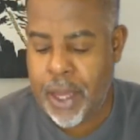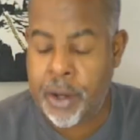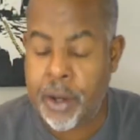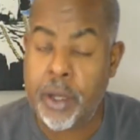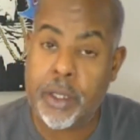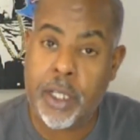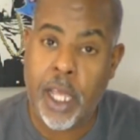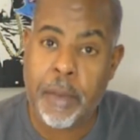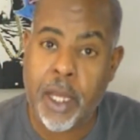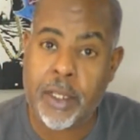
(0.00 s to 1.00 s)
better
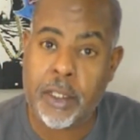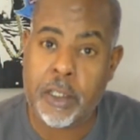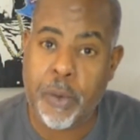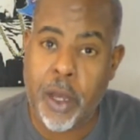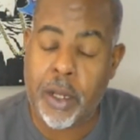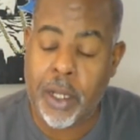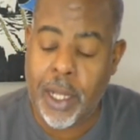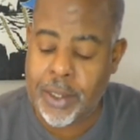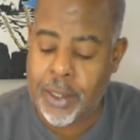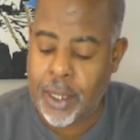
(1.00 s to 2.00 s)
team against the spread in the
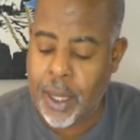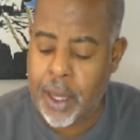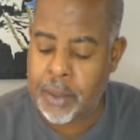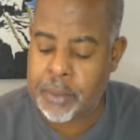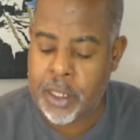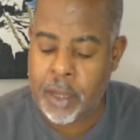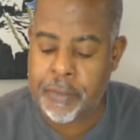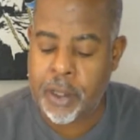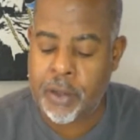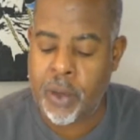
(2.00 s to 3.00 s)
last 10 games,
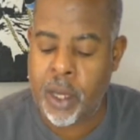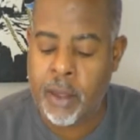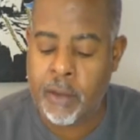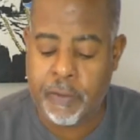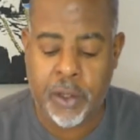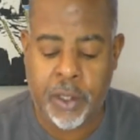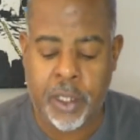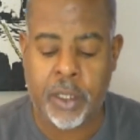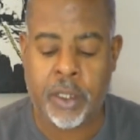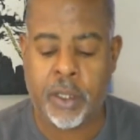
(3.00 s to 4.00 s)
7-3
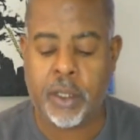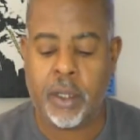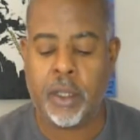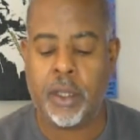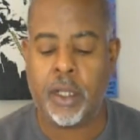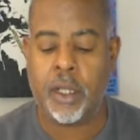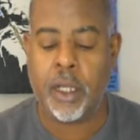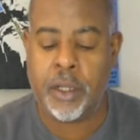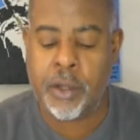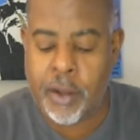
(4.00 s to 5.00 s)
versus the
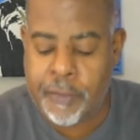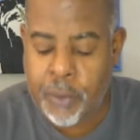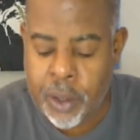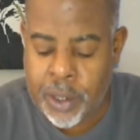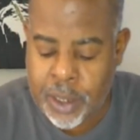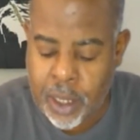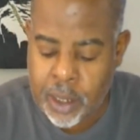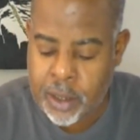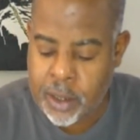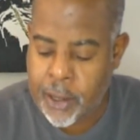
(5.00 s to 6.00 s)
Thunder at
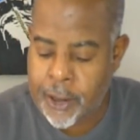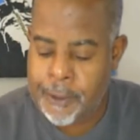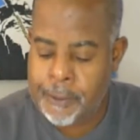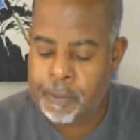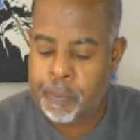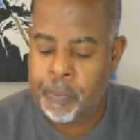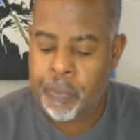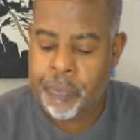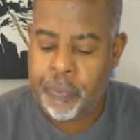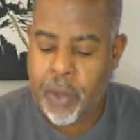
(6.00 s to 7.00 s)
4-6.
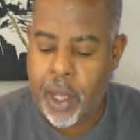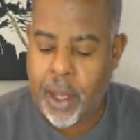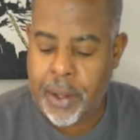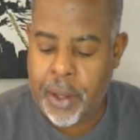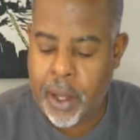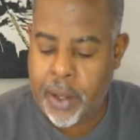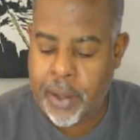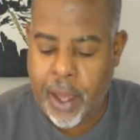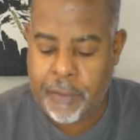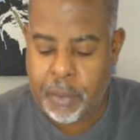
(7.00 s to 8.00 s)
And
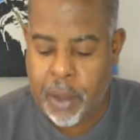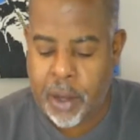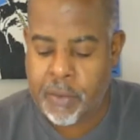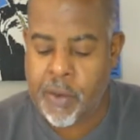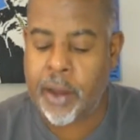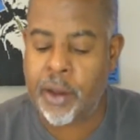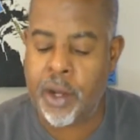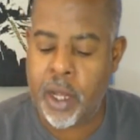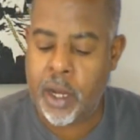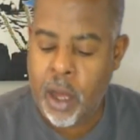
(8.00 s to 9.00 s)
they have the better
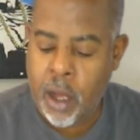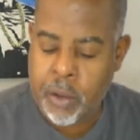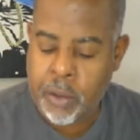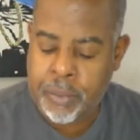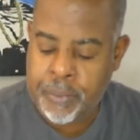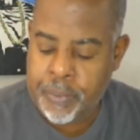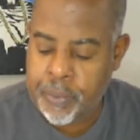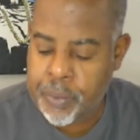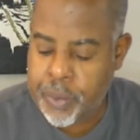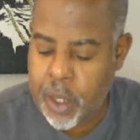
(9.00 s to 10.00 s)
record at home.
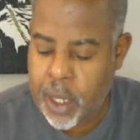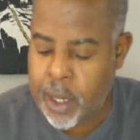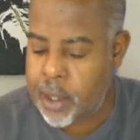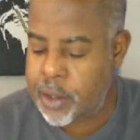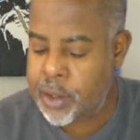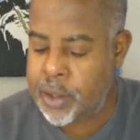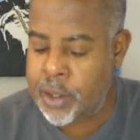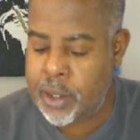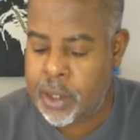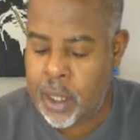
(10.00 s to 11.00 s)

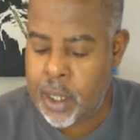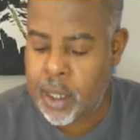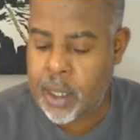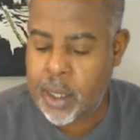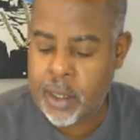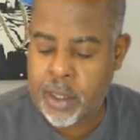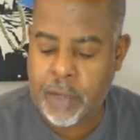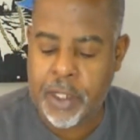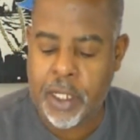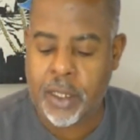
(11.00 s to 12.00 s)
There's
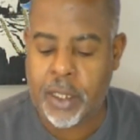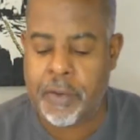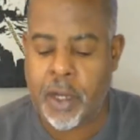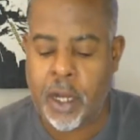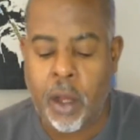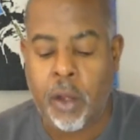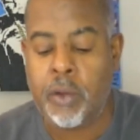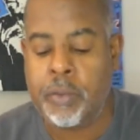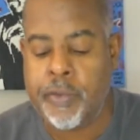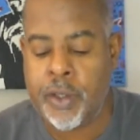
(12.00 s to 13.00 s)
17-7 at
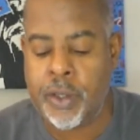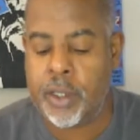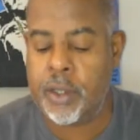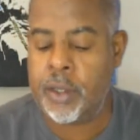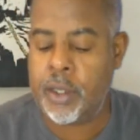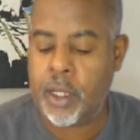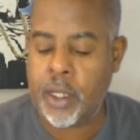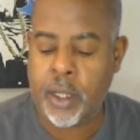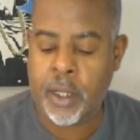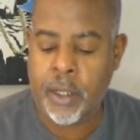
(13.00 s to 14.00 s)
home versus